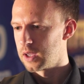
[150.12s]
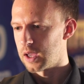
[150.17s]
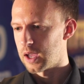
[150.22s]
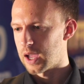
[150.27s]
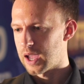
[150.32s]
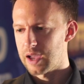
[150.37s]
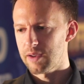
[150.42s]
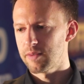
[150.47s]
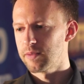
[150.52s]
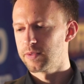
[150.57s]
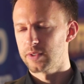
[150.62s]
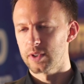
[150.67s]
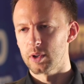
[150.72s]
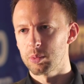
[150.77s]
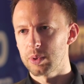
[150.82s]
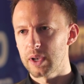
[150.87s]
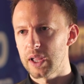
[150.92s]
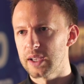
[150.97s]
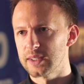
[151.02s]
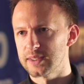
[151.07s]
a handful
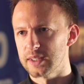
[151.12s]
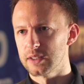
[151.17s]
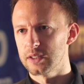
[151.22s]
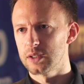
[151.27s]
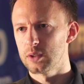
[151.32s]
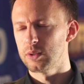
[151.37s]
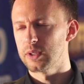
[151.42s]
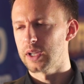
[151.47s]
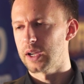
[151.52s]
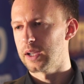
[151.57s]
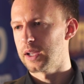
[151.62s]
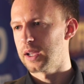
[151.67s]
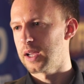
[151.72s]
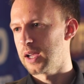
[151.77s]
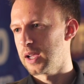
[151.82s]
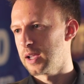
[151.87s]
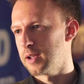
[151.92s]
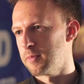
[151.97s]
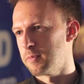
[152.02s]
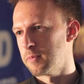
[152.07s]
of players that do that.
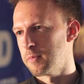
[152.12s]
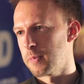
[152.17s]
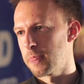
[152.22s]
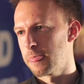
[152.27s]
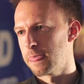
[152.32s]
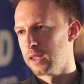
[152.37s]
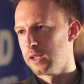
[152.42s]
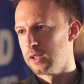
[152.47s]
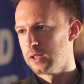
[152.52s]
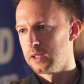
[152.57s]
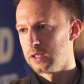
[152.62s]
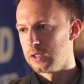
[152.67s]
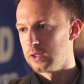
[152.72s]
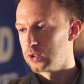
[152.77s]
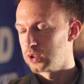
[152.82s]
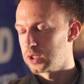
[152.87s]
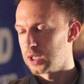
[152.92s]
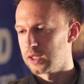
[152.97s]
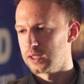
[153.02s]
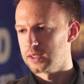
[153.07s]
Um,
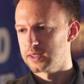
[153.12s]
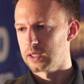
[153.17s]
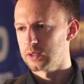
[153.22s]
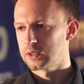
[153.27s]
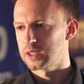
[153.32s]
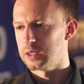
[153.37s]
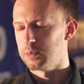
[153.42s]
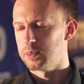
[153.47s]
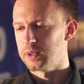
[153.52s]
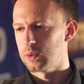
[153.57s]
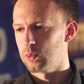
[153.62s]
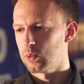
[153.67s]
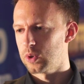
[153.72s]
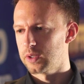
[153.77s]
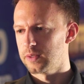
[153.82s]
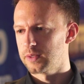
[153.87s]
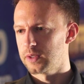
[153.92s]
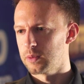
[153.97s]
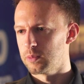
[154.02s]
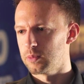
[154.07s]
Jack Lisowski being
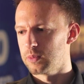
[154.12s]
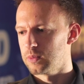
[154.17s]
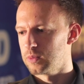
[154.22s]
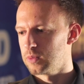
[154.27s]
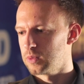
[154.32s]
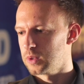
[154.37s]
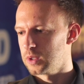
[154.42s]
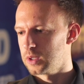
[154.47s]
one of them.